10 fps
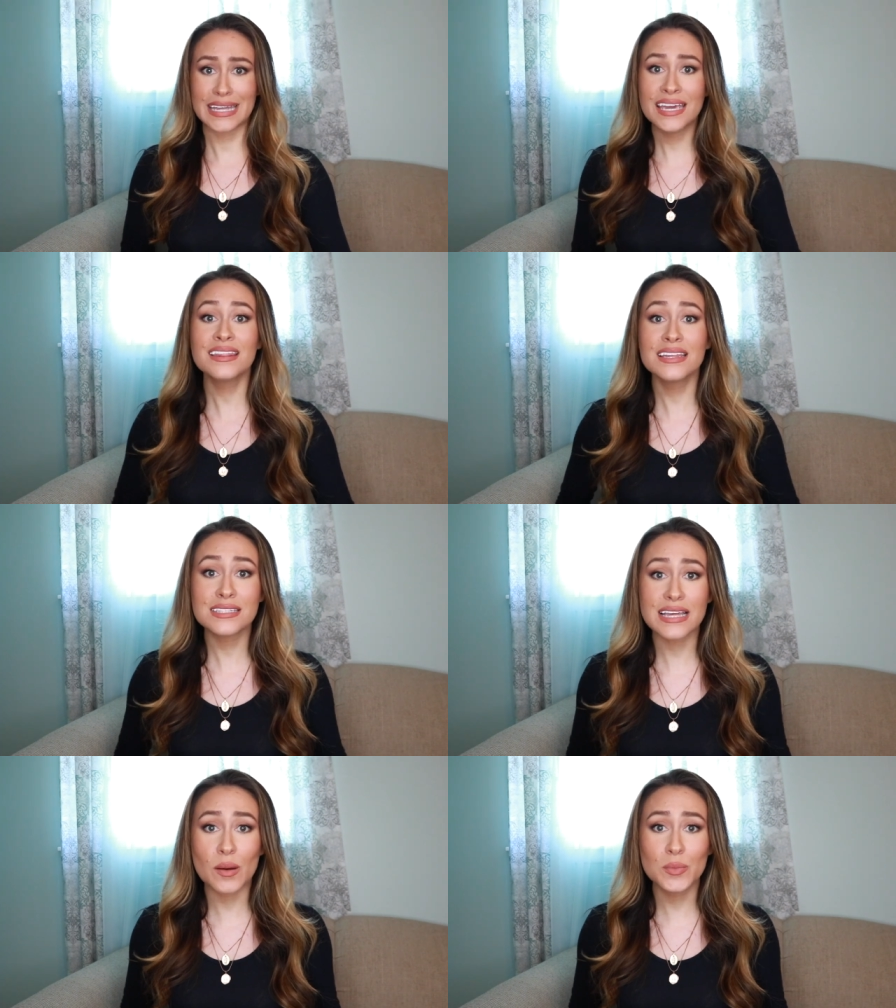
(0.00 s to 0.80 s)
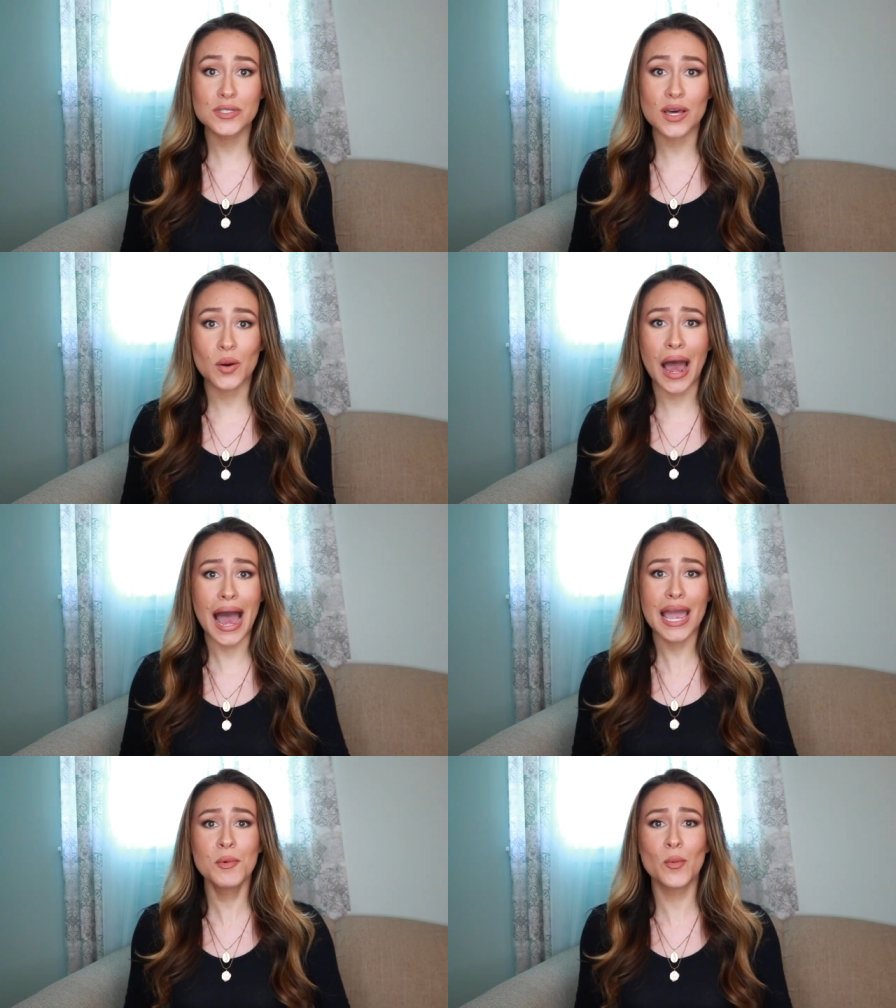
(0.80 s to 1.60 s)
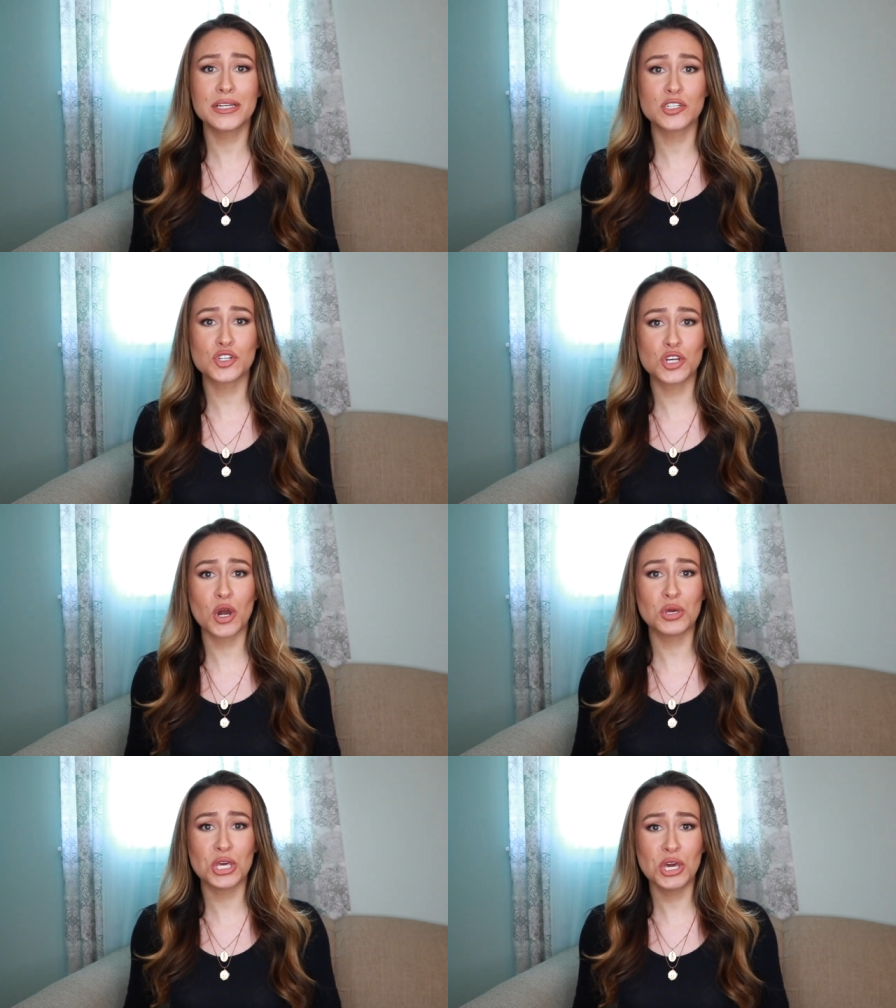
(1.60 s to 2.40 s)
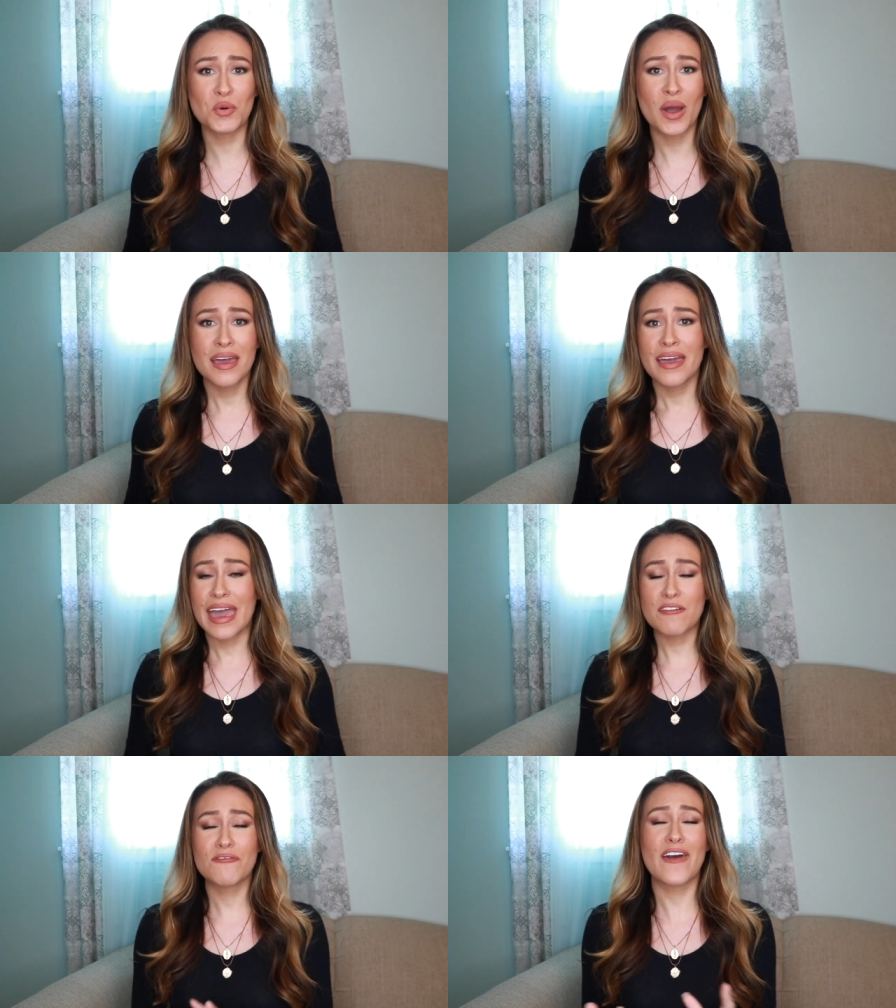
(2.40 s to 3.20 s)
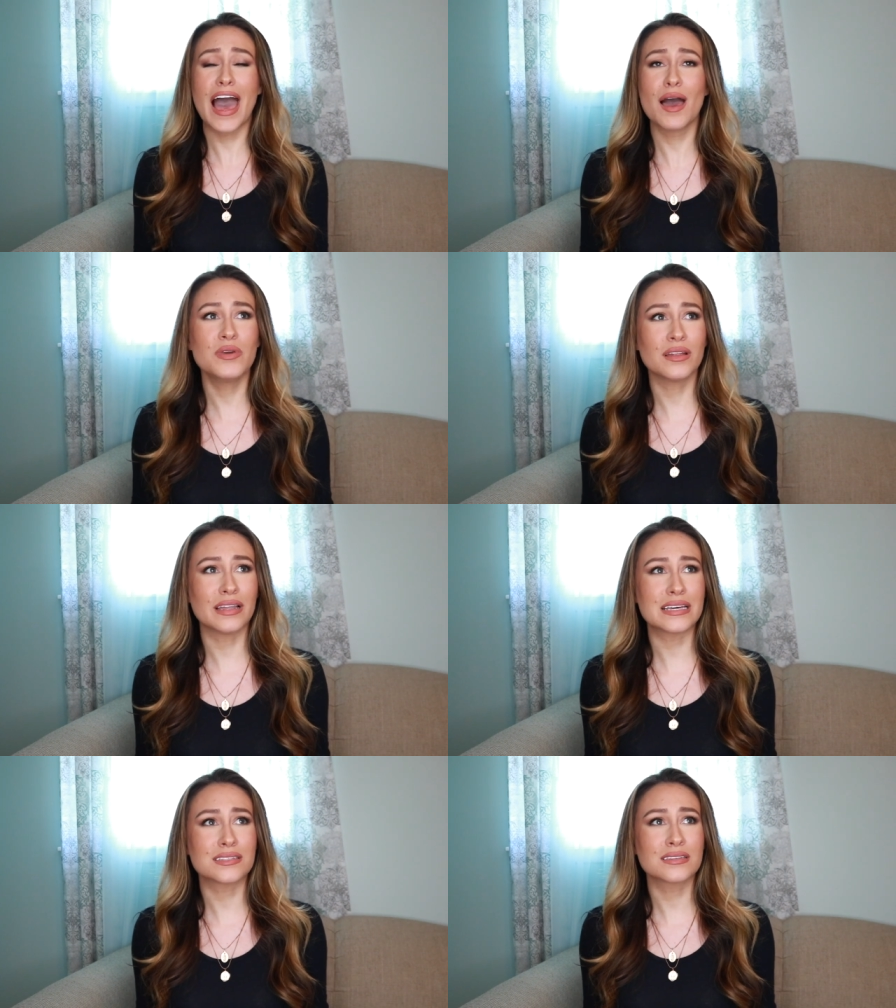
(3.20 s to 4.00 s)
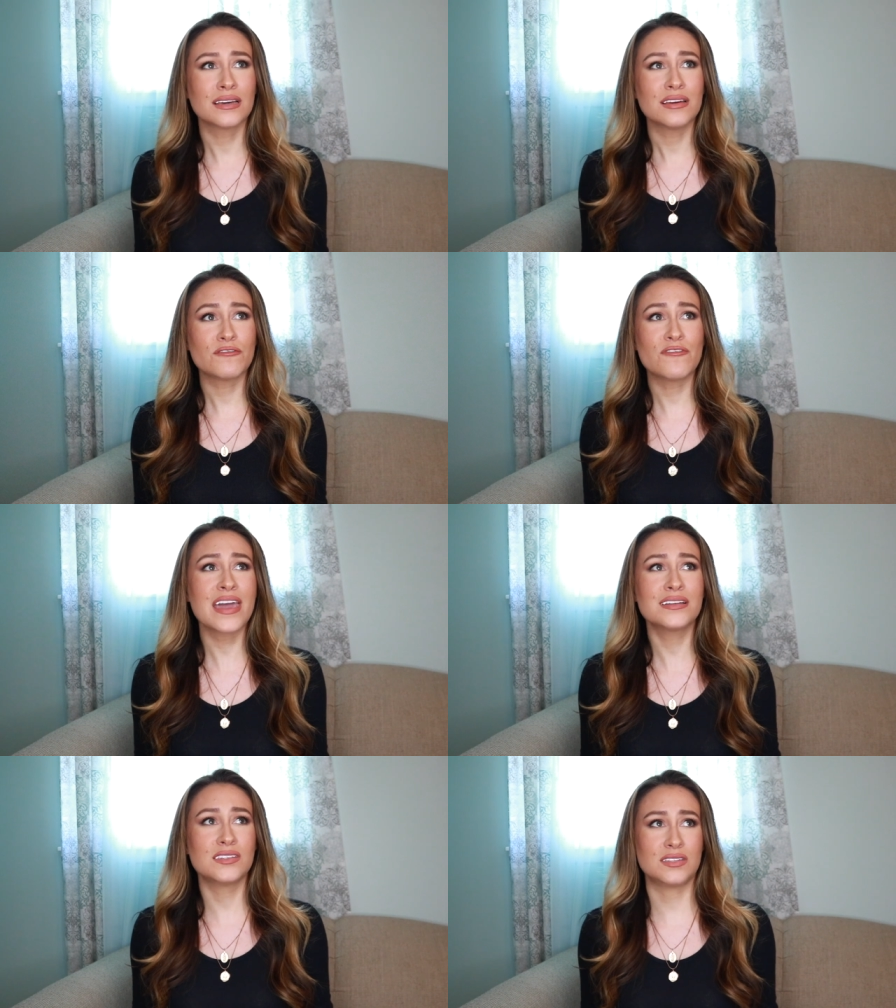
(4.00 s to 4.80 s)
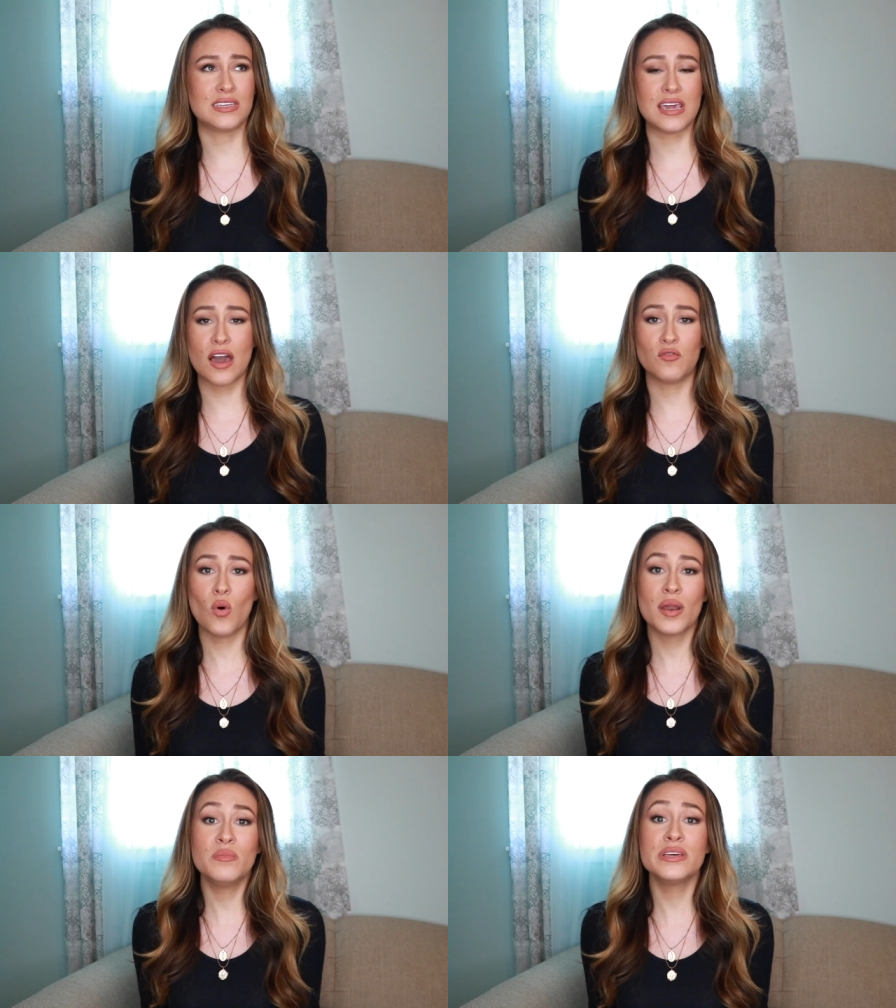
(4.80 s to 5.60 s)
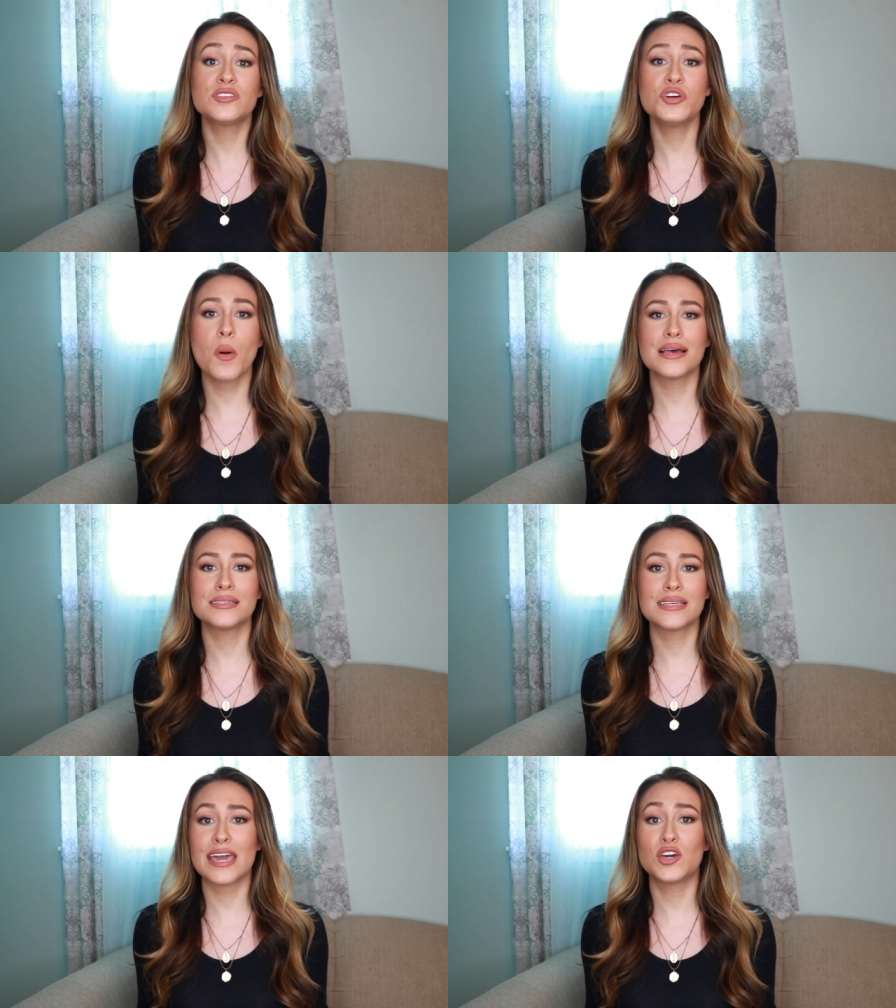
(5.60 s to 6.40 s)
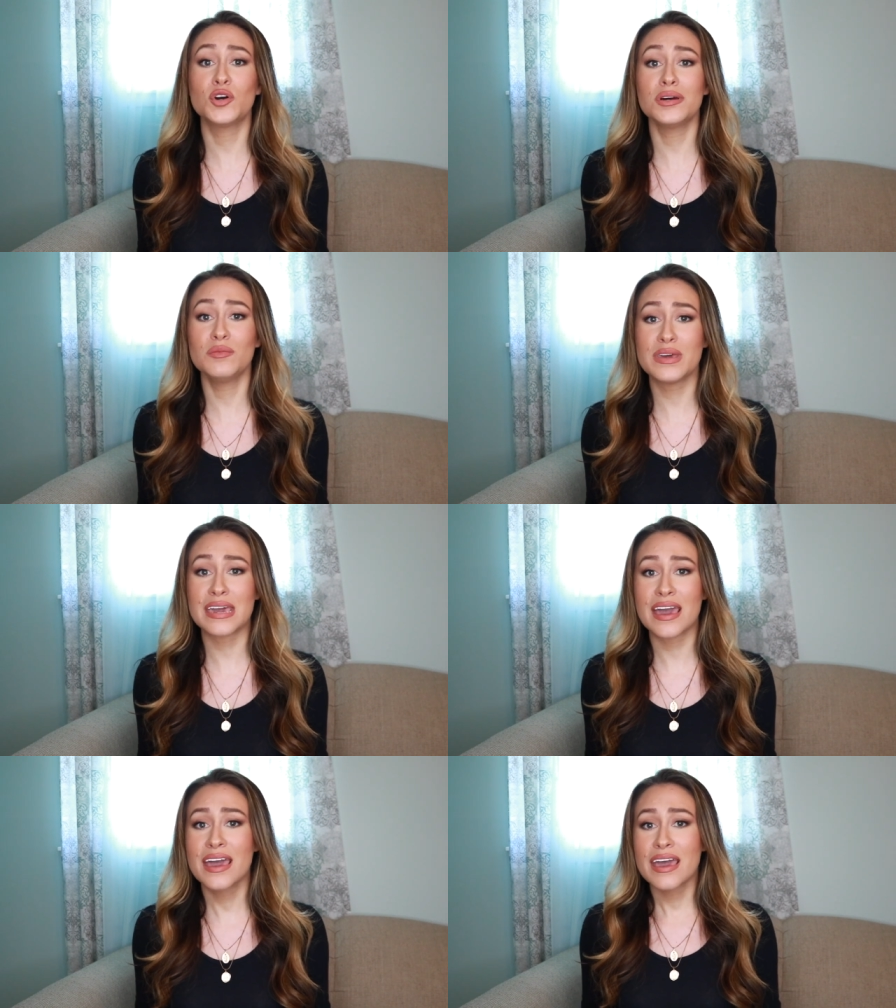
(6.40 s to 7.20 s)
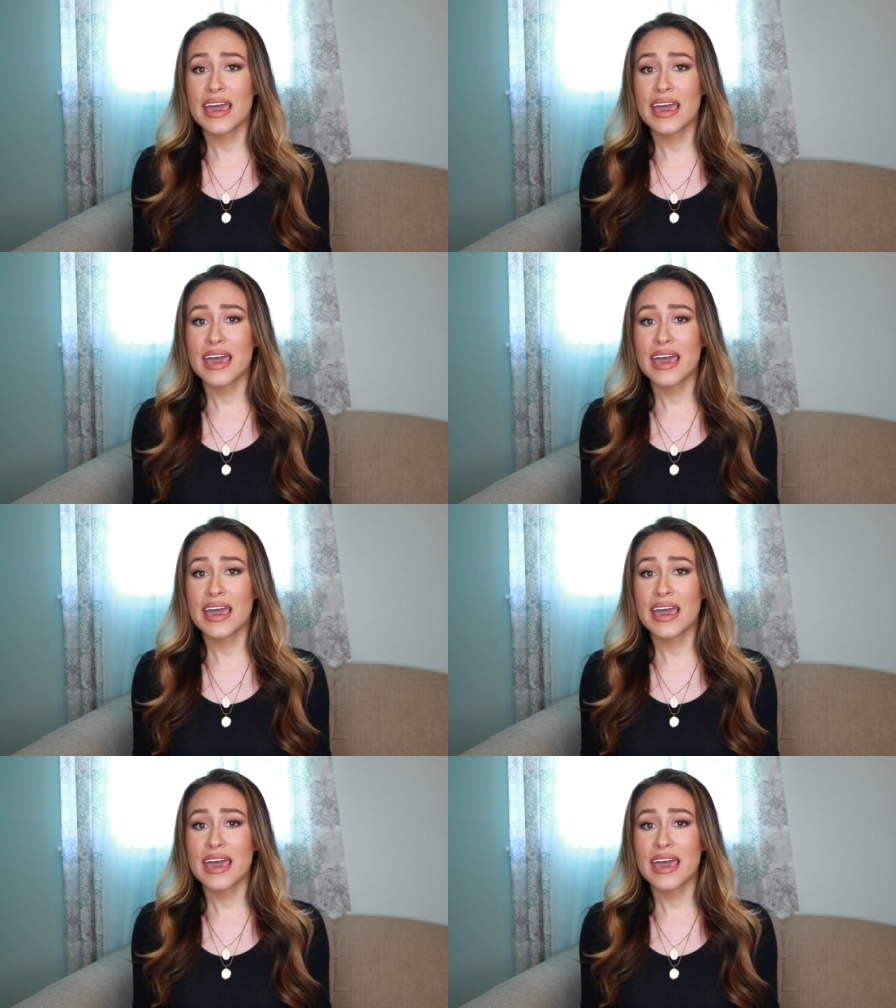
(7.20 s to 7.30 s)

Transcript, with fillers: In this episode, I'm going to show you a fabulous fantasy of what Miss USA could be